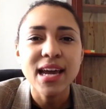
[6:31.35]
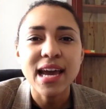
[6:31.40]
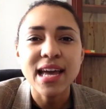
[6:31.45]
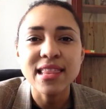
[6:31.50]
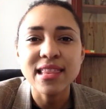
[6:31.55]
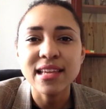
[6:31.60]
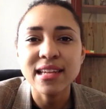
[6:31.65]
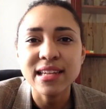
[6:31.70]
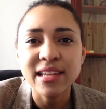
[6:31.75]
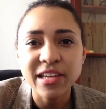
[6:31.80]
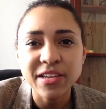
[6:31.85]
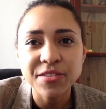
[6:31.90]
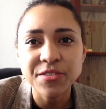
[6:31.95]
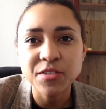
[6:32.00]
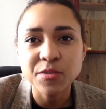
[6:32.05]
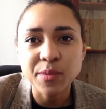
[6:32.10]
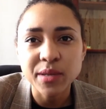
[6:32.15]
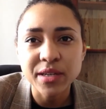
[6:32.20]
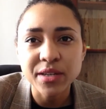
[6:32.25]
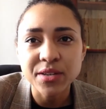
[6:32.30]
And then native
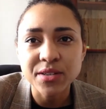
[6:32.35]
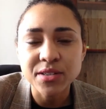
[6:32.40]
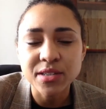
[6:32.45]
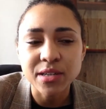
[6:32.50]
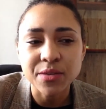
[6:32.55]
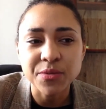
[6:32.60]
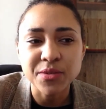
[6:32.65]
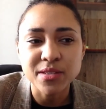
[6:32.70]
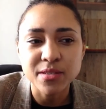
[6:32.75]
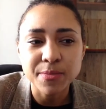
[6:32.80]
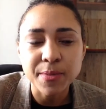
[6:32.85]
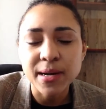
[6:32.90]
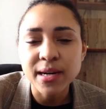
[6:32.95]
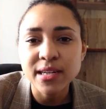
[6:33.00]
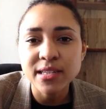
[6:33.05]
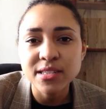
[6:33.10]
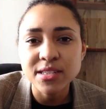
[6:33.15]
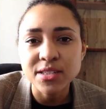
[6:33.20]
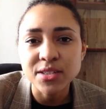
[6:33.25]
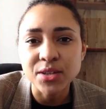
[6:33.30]
speakers can
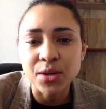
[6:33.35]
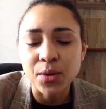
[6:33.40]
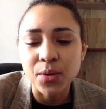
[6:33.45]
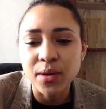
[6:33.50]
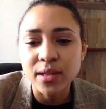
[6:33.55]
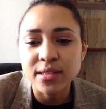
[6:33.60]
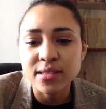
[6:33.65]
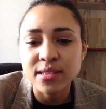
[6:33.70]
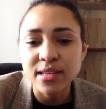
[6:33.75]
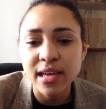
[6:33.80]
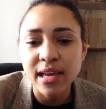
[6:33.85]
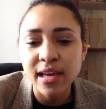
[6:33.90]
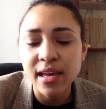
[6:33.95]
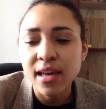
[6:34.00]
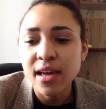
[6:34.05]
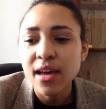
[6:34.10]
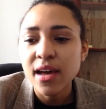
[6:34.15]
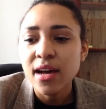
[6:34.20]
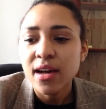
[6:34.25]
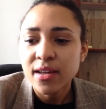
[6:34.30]
respond to you and say,